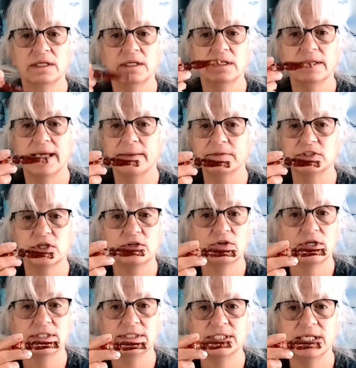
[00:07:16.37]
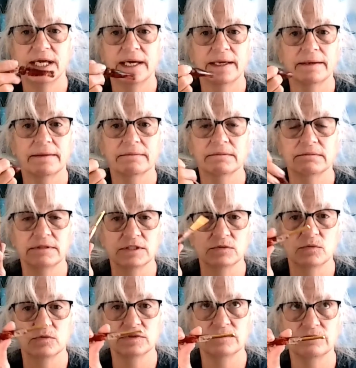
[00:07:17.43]
Amazon.ca, this one
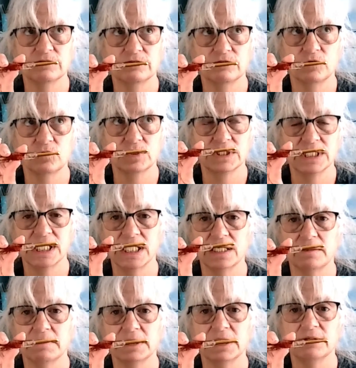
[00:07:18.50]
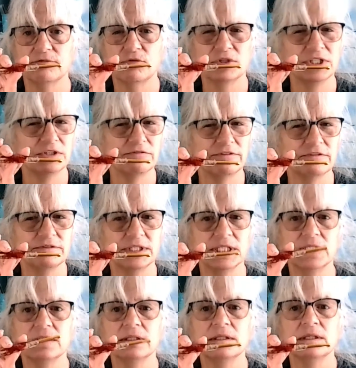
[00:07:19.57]
was 14, I believe, 14 or 15,
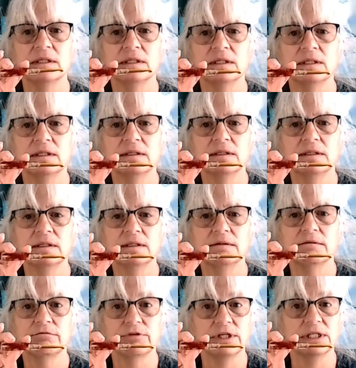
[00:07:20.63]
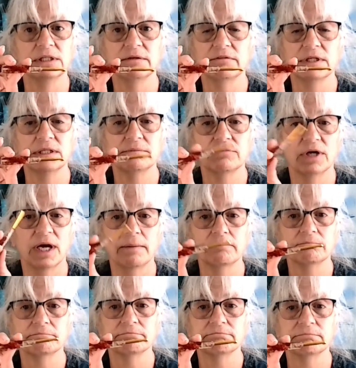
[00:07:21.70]
free delivery, Prime.
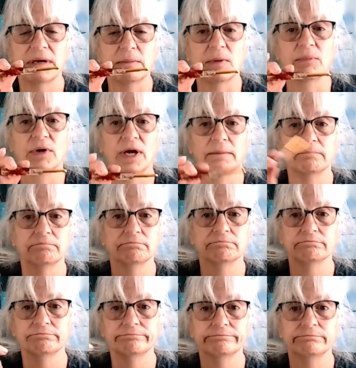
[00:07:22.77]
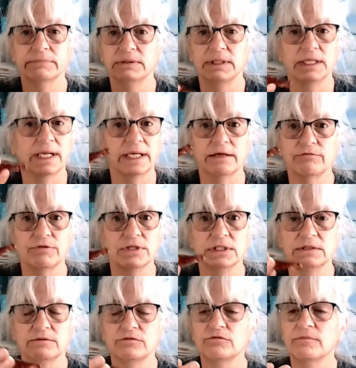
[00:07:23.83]
I'm a Prime, and I get free
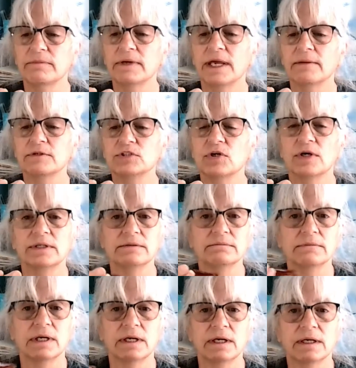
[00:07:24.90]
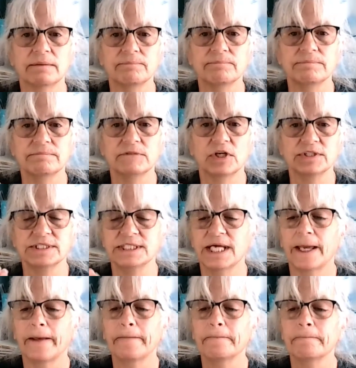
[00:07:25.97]
delivery from Amazon.ca.